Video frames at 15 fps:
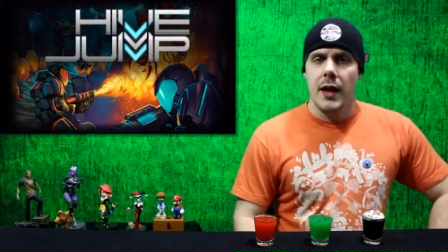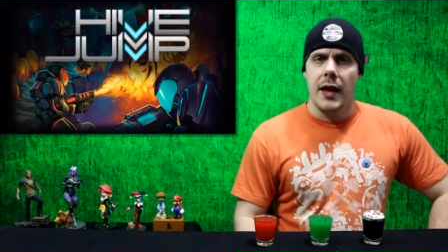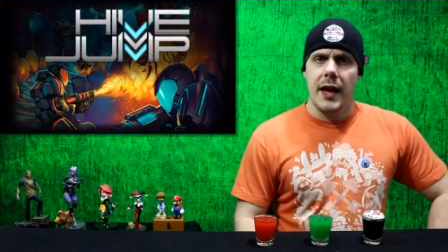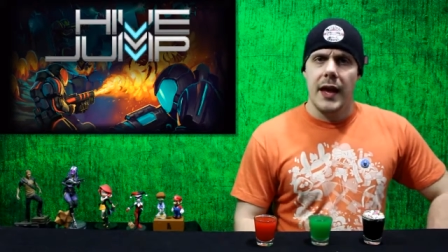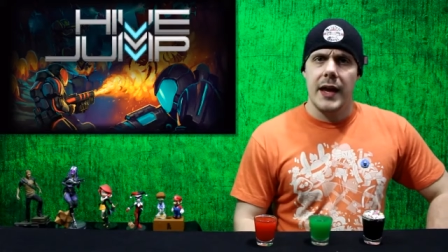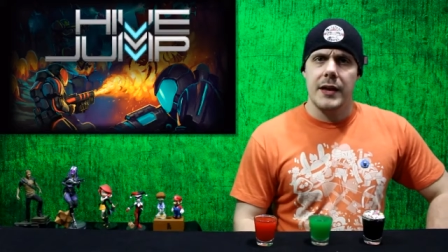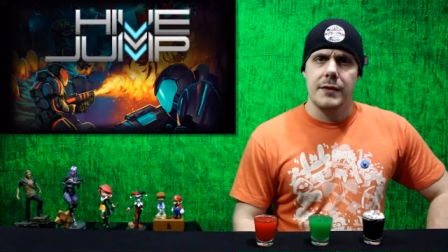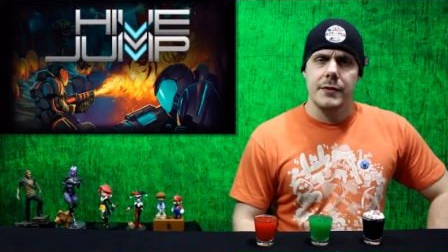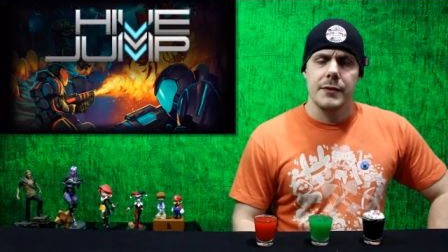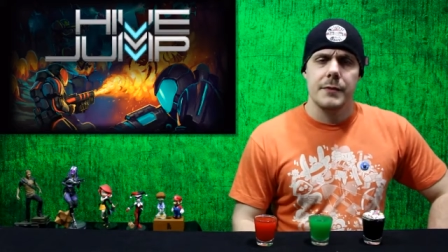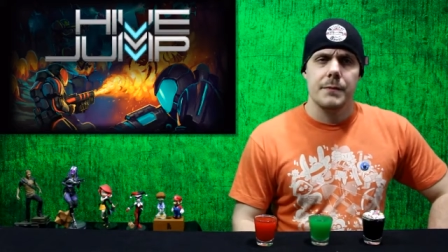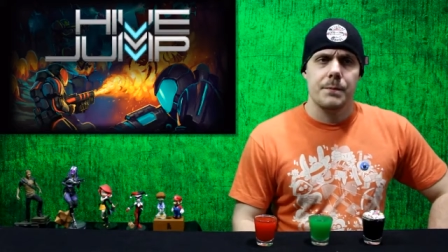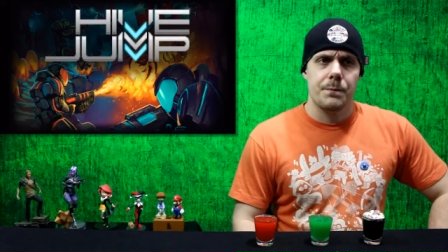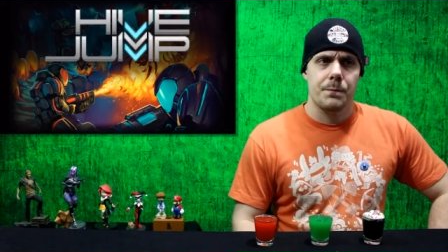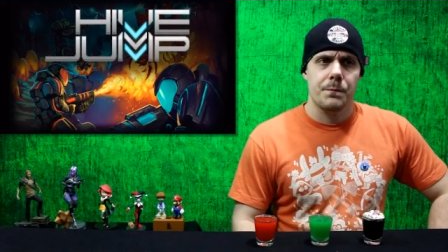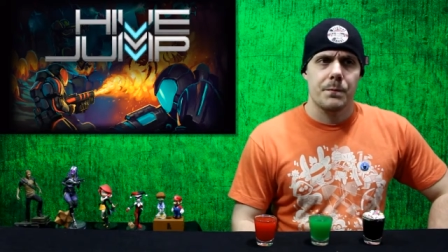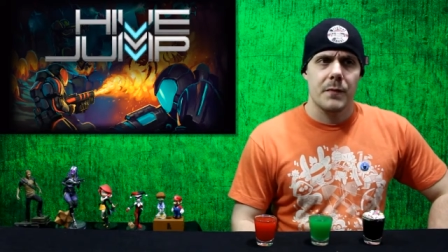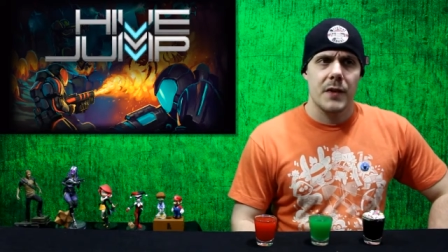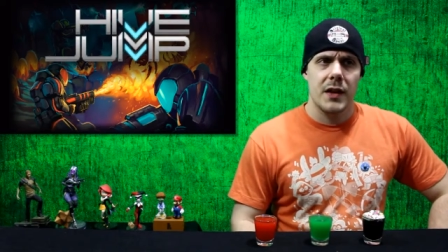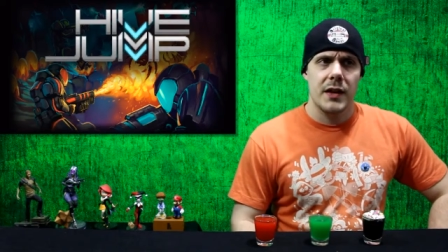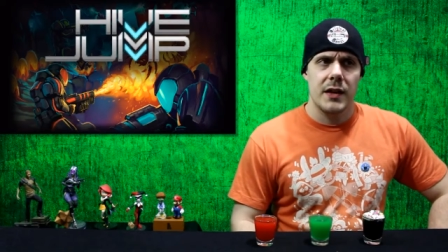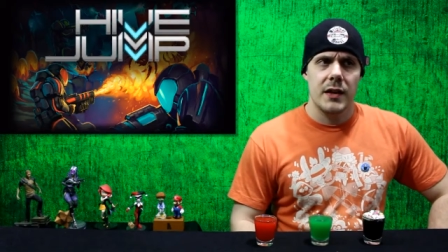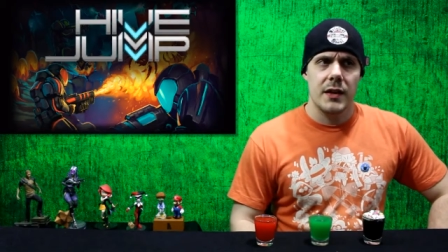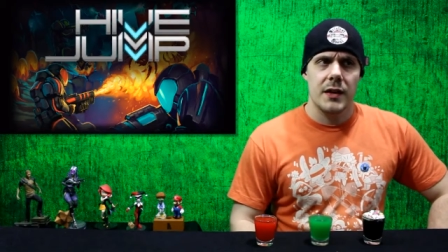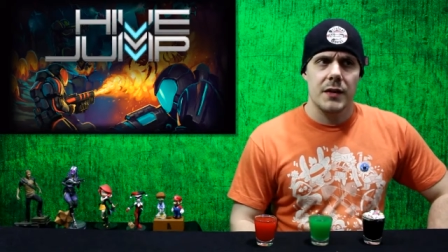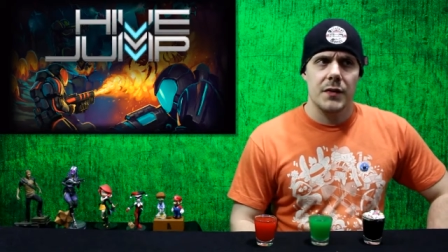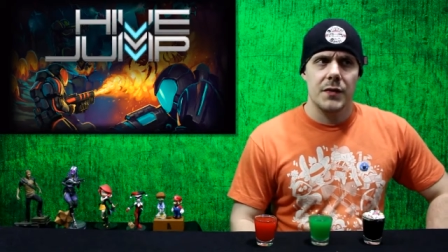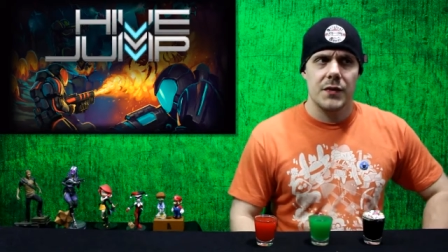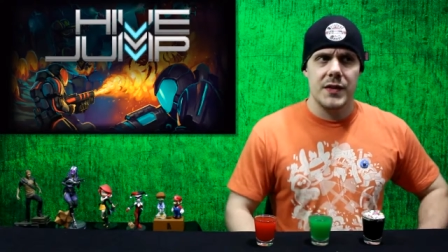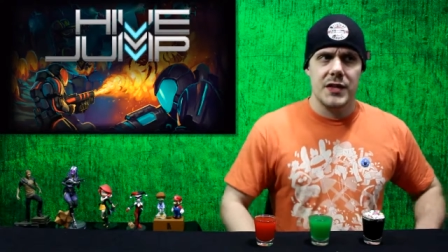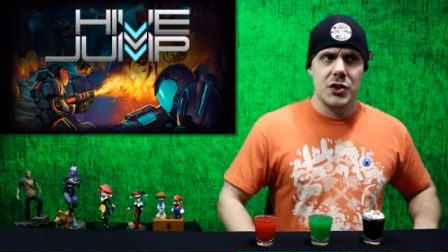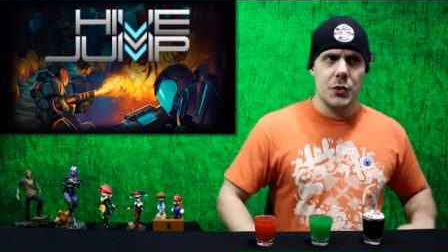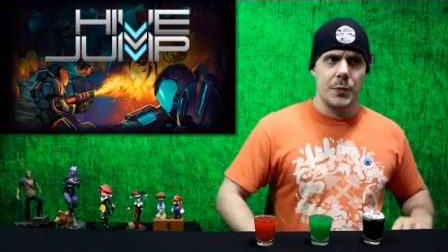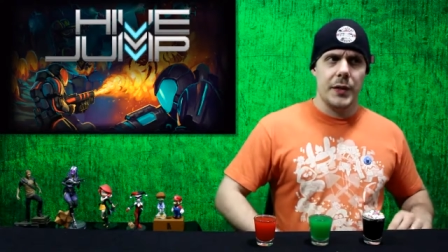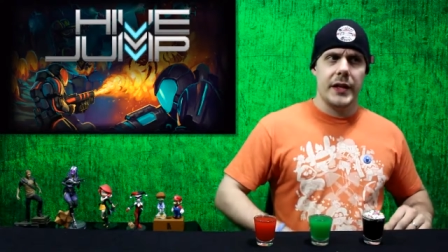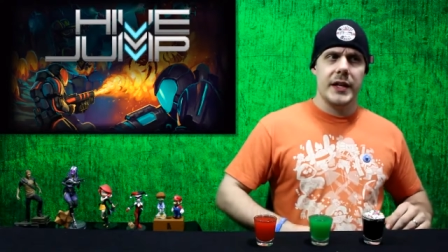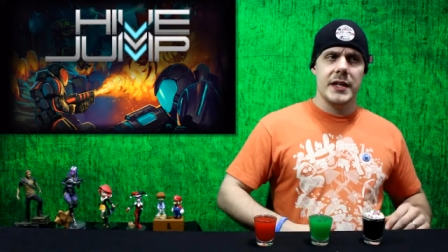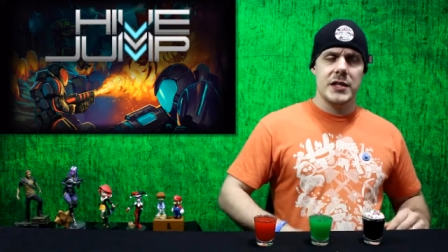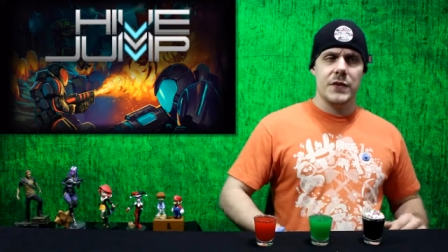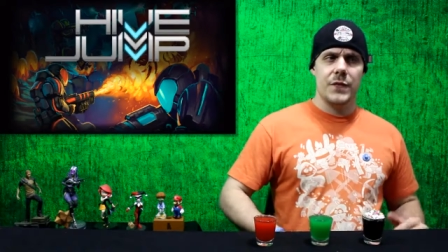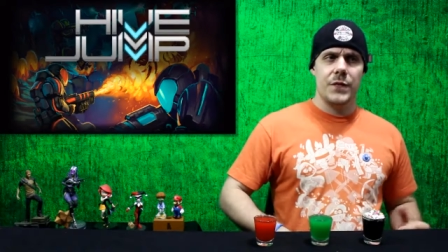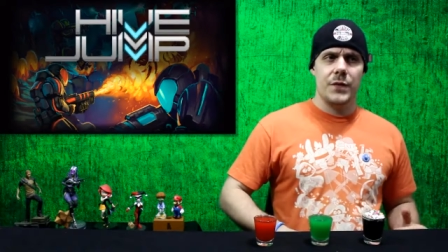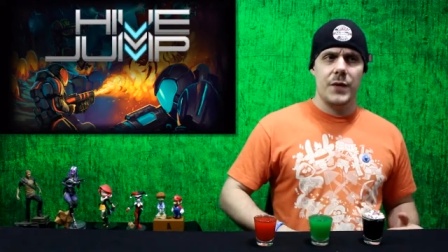And this you play as,